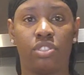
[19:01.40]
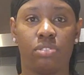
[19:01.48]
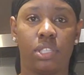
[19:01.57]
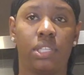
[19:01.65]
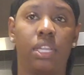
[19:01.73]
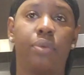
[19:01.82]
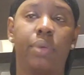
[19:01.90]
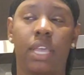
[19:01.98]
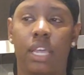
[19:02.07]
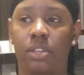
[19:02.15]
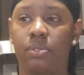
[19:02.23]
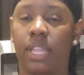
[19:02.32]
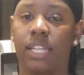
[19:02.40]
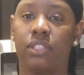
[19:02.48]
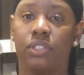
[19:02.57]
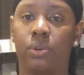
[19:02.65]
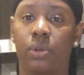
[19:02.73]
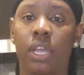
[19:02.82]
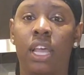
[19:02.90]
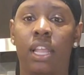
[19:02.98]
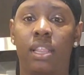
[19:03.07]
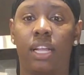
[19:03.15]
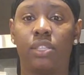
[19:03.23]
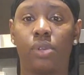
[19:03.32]
tree today, we can do that. So
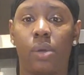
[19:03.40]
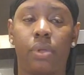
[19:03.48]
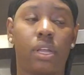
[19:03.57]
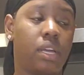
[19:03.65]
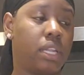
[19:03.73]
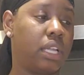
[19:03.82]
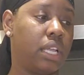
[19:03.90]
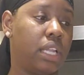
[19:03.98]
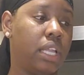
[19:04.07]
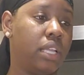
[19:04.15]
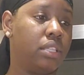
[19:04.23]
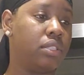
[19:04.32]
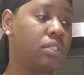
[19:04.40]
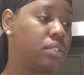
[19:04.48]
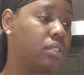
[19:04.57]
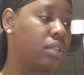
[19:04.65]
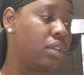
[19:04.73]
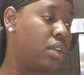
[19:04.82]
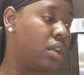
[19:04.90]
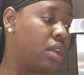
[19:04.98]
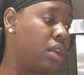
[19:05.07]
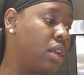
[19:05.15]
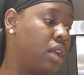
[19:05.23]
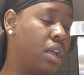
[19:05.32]
that's what we're gonna get into
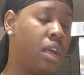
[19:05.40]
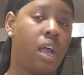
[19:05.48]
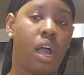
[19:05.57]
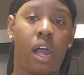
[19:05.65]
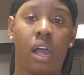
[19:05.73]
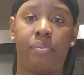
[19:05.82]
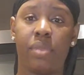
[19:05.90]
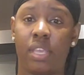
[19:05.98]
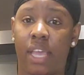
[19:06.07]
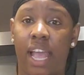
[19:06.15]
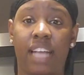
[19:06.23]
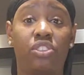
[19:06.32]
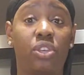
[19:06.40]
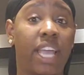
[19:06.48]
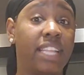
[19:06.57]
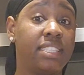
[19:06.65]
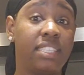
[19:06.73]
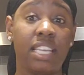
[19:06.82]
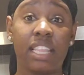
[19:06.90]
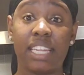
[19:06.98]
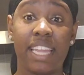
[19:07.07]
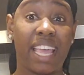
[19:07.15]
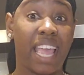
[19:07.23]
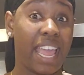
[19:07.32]
um yeah as you can see the
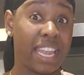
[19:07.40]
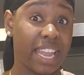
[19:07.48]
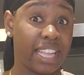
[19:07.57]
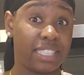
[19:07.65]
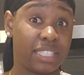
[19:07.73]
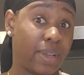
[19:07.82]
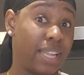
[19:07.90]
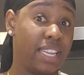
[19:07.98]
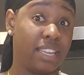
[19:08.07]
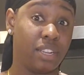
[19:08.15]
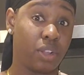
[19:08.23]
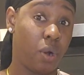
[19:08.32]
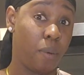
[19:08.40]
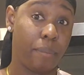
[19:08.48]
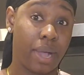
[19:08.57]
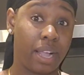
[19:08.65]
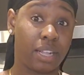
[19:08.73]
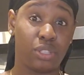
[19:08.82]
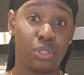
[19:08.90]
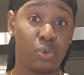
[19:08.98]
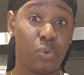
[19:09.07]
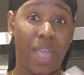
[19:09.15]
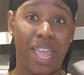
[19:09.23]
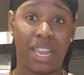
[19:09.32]
day ended so i didn't come back to do
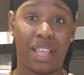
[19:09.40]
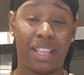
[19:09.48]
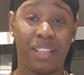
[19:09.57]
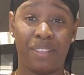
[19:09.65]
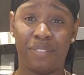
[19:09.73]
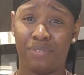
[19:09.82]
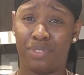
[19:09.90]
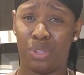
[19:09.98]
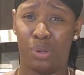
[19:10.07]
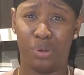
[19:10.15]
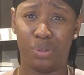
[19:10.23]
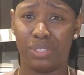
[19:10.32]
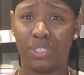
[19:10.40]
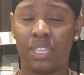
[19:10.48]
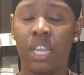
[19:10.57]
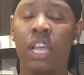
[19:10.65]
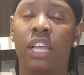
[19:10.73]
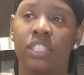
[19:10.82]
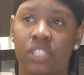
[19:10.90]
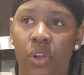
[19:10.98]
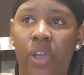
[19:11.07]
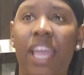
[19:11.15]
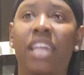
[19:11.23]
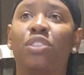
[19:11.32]
any toast
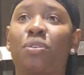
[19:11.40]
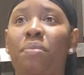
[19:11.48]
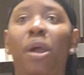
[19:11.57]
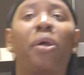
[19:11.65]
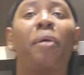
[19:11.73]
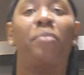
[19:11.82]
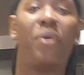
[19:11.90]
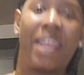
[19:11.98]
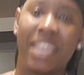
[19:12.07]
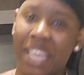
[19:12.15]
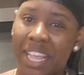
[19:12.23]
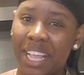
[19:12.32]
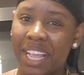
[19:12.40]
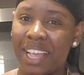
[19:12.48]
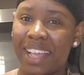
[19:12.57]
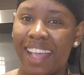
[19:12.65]
so tomorrow morning